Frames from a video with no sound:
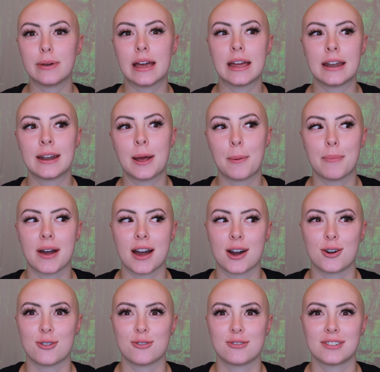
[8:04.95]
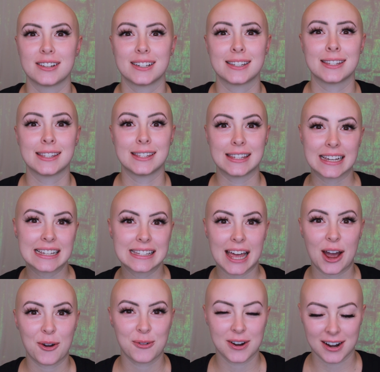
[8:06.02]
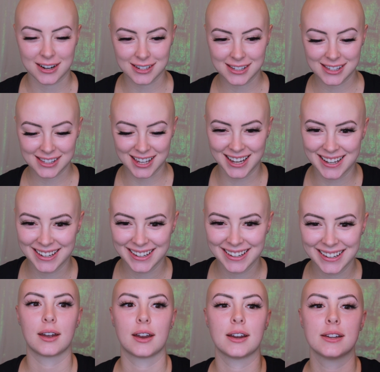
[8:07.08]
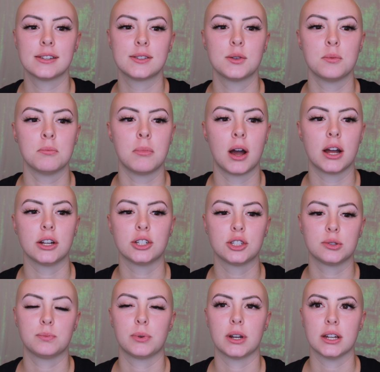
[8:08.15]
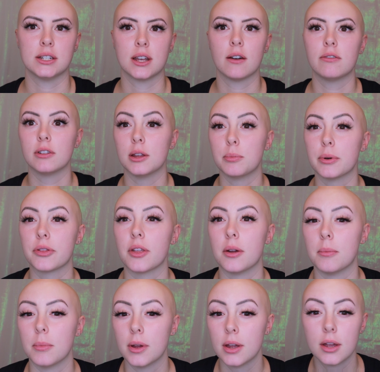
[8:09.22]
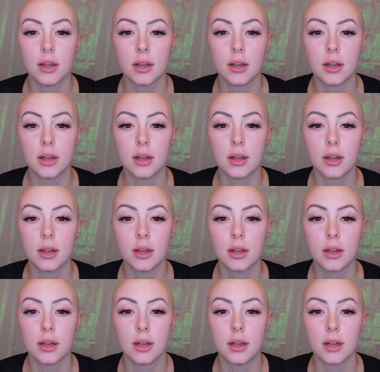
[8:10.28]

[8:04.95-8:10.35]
been about 6 hours. I didn't do much, but I definitely put them